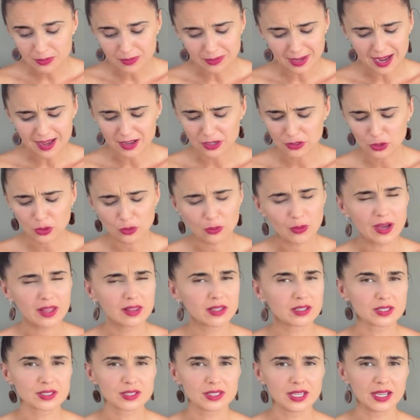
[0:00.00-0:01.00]
I don't know why
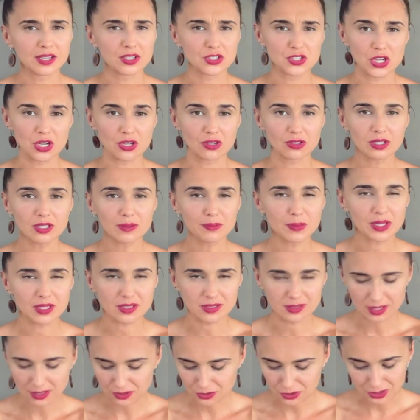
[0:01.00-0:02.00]
they're saying generally, because
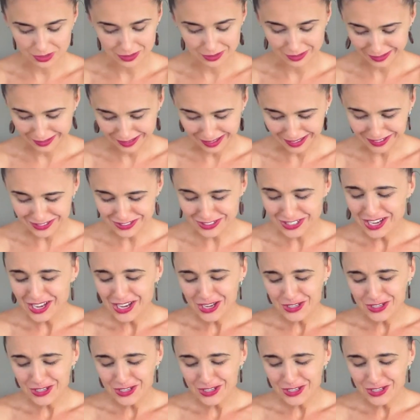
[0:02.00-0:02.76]
that's just the case,